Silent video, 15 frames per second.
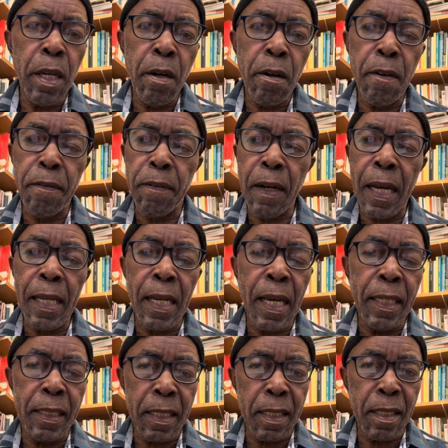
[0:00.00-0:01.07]
of
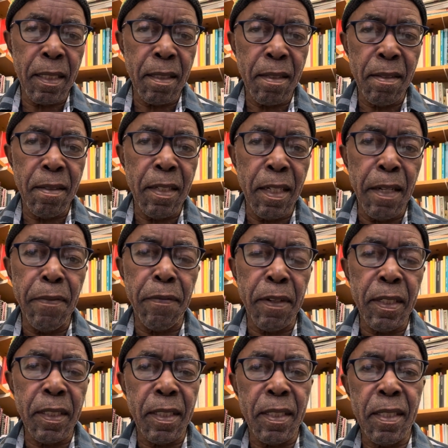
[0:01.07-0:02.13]
highlighting the
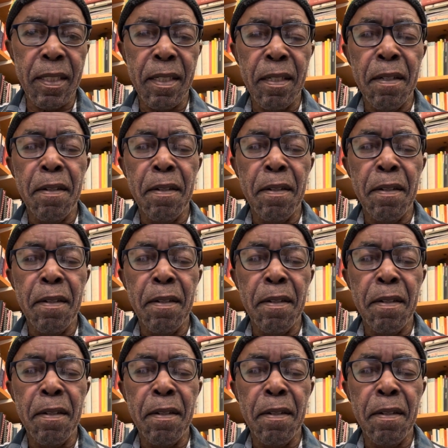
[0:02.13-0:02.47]
difference